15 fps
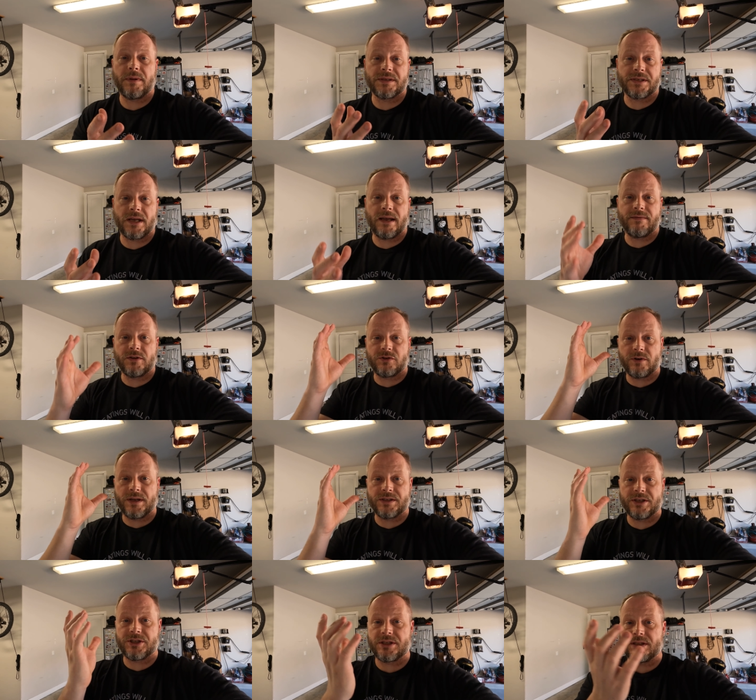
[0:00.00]
plus I have the
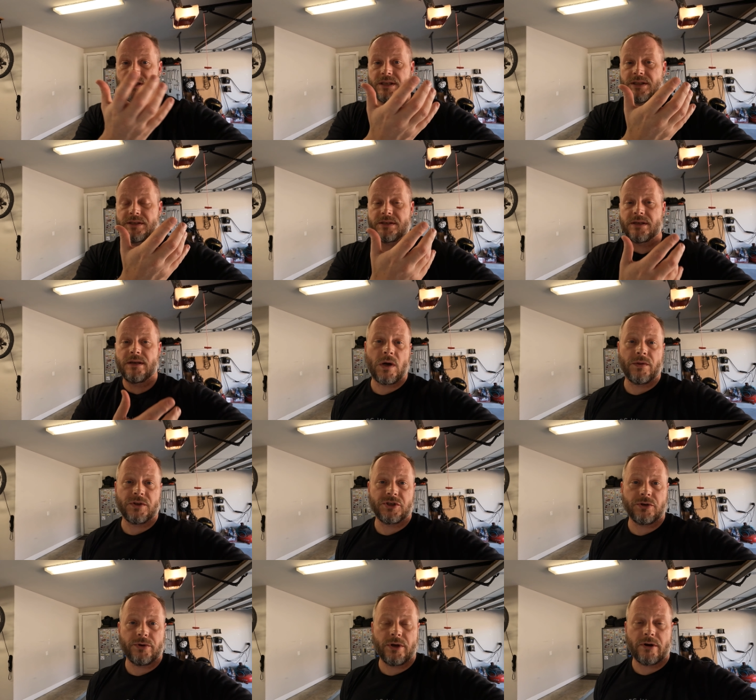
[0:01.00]
transition lens on the
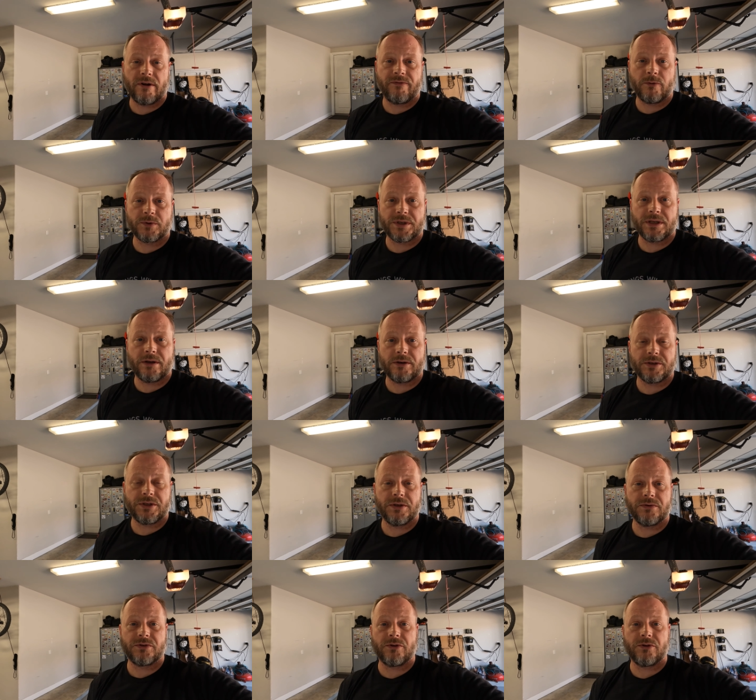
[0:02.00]
Shoei RF 1400 too.